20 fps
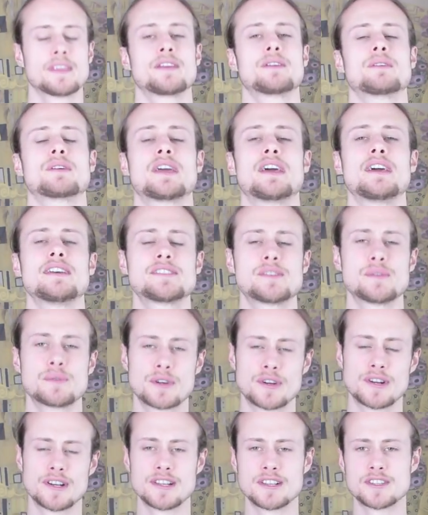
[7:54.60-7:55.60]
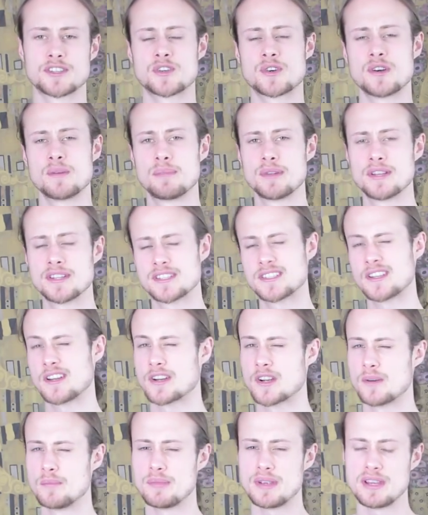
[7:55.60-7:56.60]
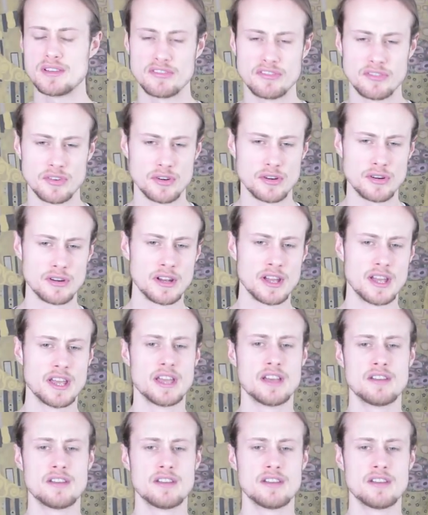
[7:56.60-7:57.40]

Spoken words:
Okay, so we've got a little triplet starting on beat four.